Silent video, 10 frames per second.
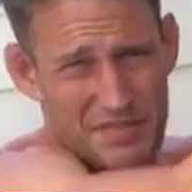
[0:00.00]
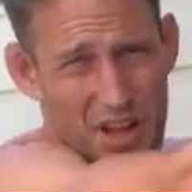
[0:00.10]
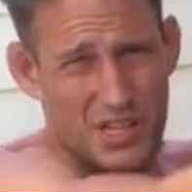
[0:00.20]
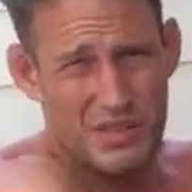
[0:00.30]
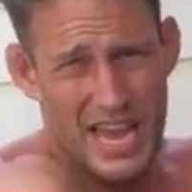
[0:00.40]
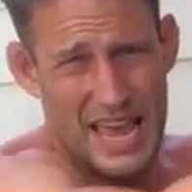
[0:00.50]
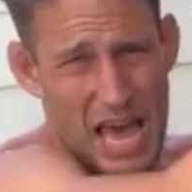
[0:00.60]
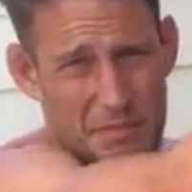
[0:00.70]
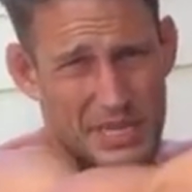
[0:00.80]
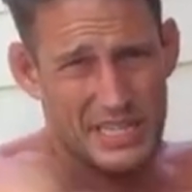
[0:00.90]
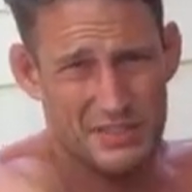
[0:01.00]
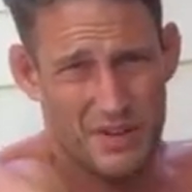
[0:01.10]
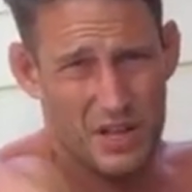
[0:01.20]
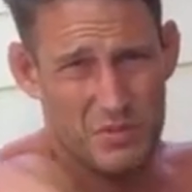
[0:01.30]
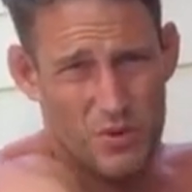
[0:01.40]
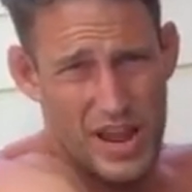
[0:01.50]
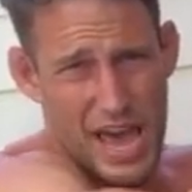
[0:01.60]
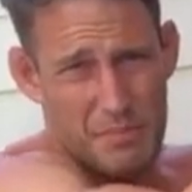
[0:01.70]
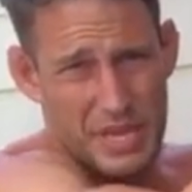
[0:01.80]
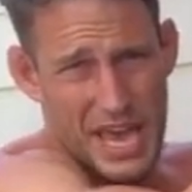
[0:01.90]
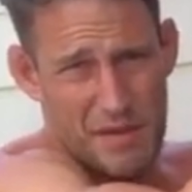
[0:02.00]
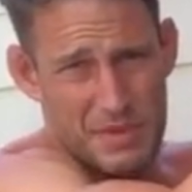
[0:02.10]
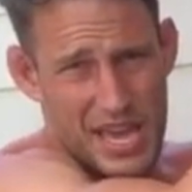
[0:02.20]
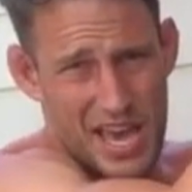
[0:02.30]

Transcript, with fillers: follow that happiness, follow more happy, happy,